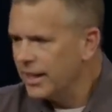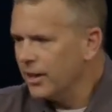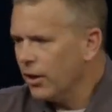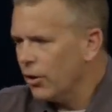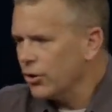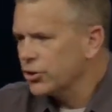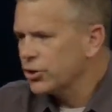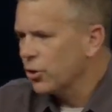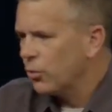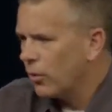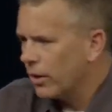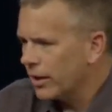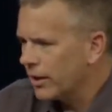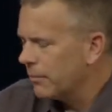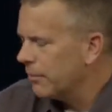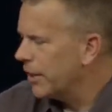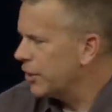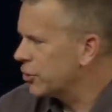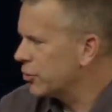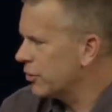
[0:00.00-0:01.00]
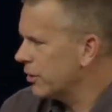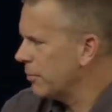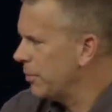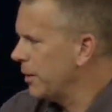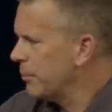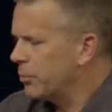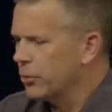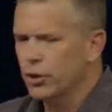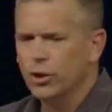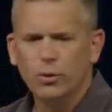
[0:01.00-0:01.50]
also wanted to make sure that
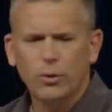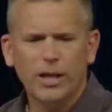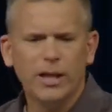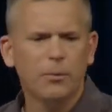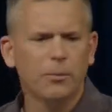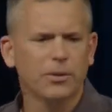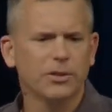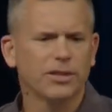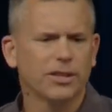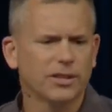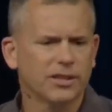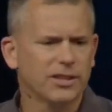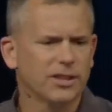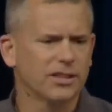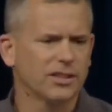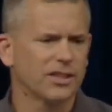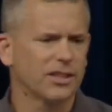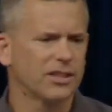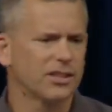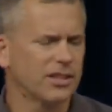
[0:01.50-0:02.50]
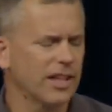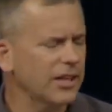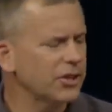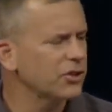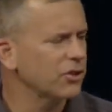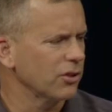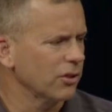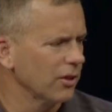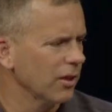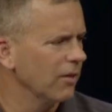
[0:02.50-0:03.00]
people knew he was the
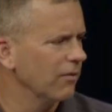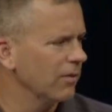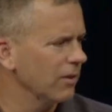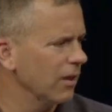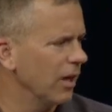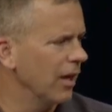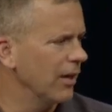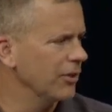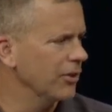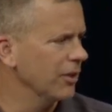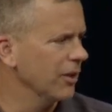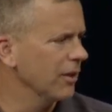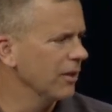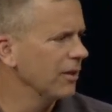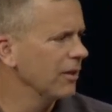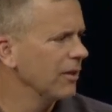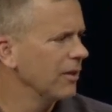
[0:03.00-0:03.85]
successor of Elijah.